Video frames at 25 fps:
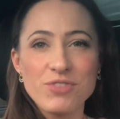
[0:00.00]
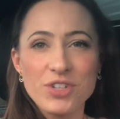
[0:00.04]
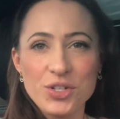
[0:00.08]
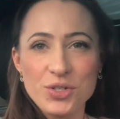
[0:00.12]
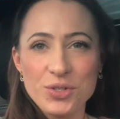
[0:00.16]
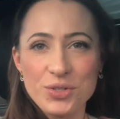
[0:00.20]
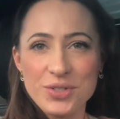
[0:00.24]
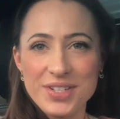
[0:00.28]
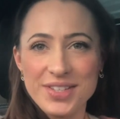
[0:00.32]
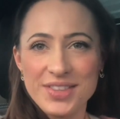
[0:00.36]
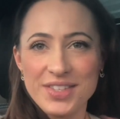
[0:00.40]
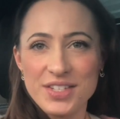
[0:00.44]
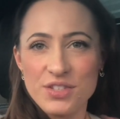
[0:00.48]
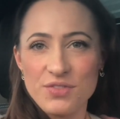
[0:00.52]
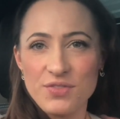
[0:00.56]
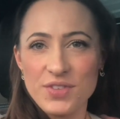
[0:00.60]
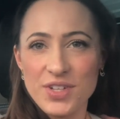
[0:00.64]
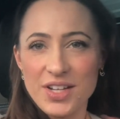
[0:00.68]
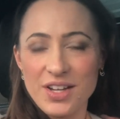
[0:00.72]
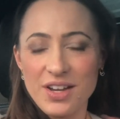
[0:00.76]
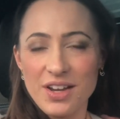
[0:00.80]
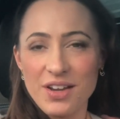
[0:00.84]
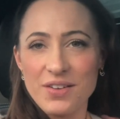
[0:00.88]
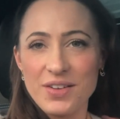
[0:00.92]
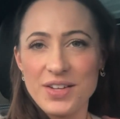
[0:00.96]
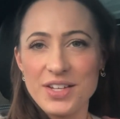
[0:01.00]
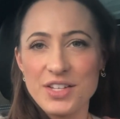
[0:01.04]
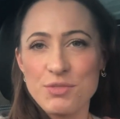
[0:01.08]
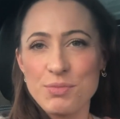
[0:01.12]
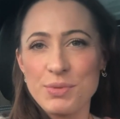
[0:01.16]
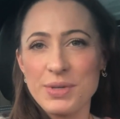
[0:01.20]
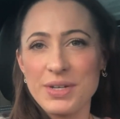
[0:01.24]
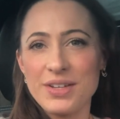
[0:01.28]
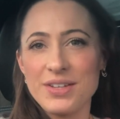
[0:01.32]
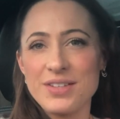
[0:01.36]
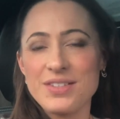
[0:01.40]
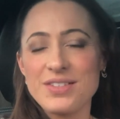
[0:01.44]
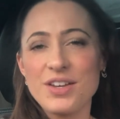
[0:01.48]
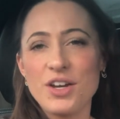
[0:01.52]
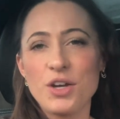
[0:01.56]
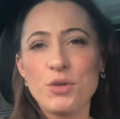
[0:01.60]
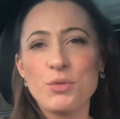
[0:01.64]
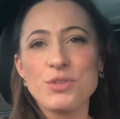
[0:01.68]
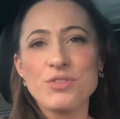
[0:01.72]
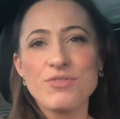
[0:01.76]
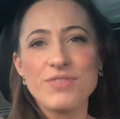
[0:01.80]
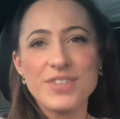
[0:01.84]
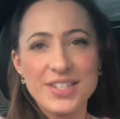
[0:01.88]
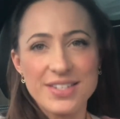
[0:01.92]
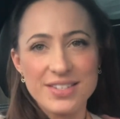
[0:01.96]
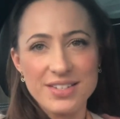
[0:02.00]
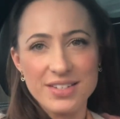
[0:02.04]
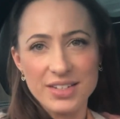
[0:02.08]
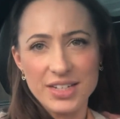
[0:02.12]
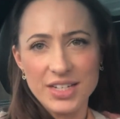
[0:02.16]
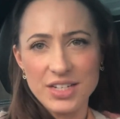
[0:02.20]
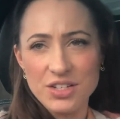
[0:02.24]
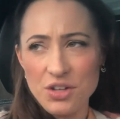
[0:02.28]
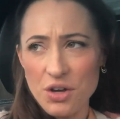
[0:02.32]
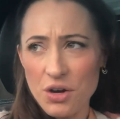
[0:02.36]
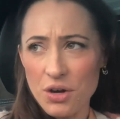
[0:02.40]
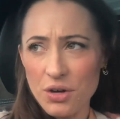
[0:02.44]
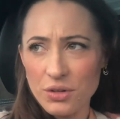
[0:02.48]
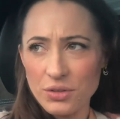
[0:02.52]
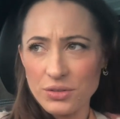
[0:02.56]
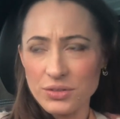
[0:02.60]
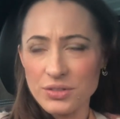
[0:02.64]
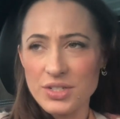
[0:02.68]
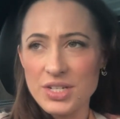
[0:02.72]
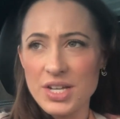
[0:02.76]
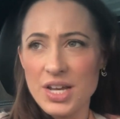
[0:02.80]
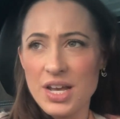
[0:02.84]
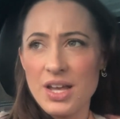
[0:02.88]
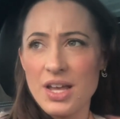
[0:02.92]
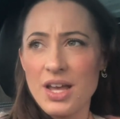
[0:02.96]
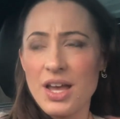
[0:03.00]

recording this video is because I was recently told